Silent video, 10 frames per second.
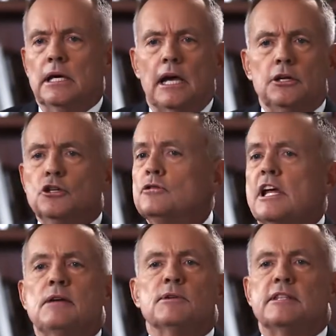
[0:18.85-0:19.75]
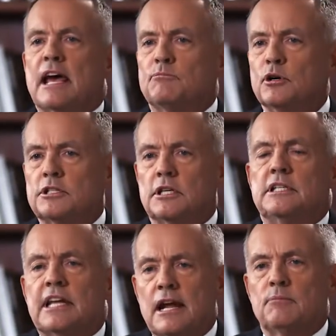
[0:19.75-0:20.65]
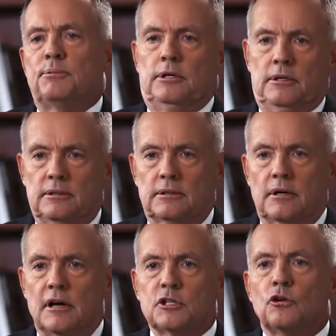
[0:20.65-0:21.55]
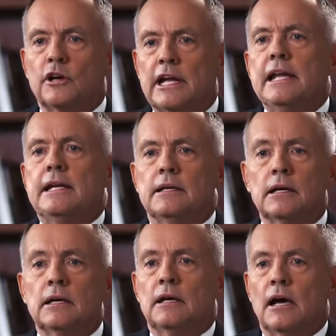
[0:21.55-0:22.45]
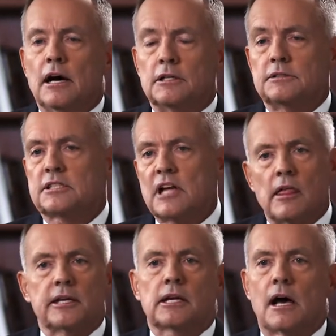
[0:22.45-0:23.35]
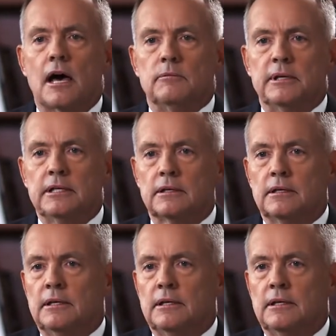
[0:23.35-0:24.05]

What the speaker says: and you name it, that puts a damper on creating a solid economy,